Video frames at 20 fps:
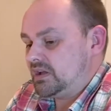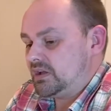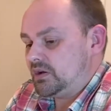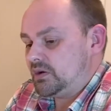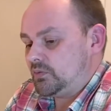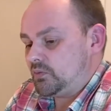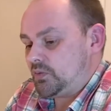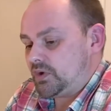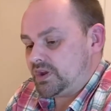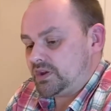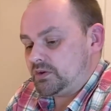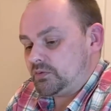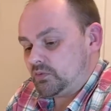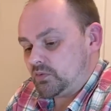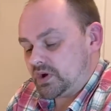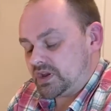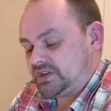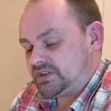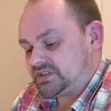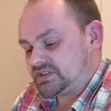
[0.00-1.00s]

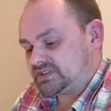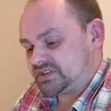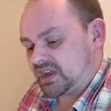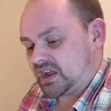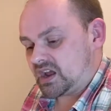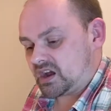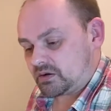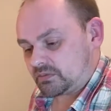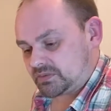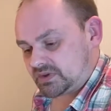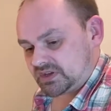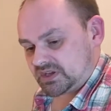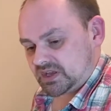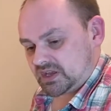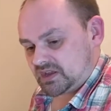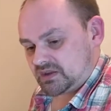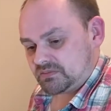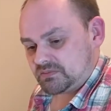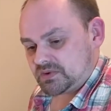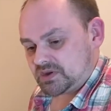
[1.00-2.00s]
When you set up the
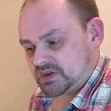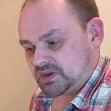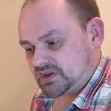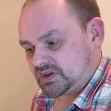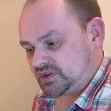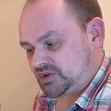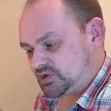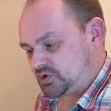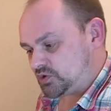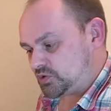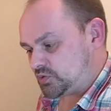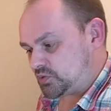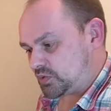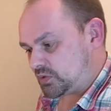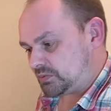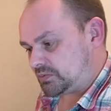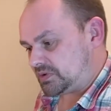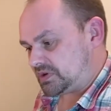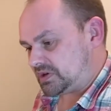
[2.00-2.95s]
game, you'll